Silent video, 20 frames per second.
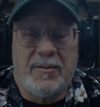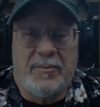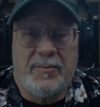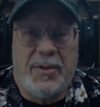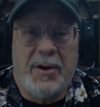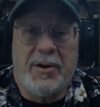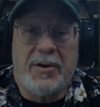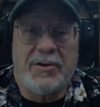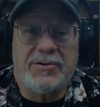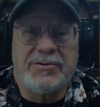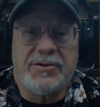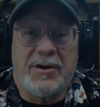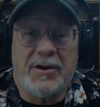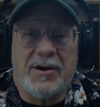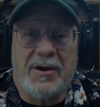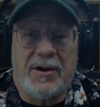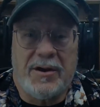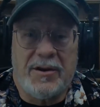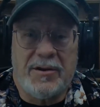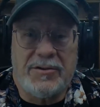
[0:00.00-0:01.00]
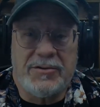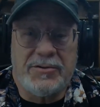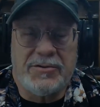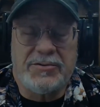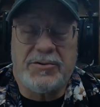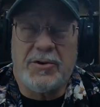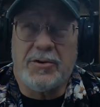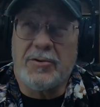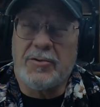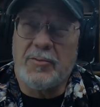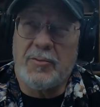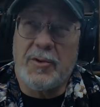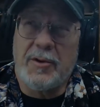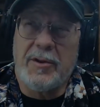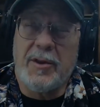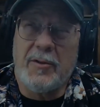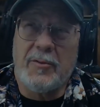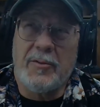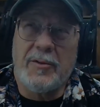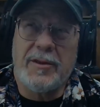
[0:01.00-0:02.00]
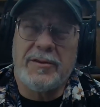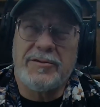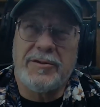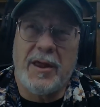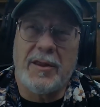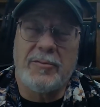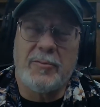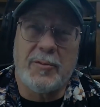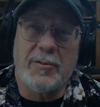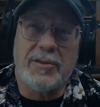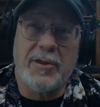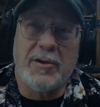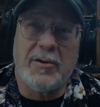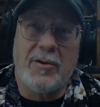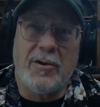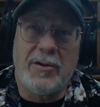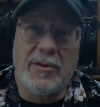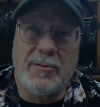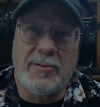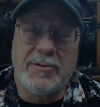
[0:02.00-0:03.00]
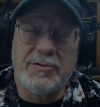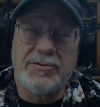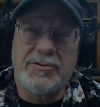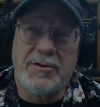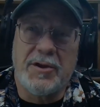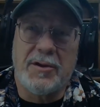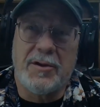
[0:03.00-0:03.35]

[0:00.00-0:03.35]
parapsychologists, or it's not what they call it. It's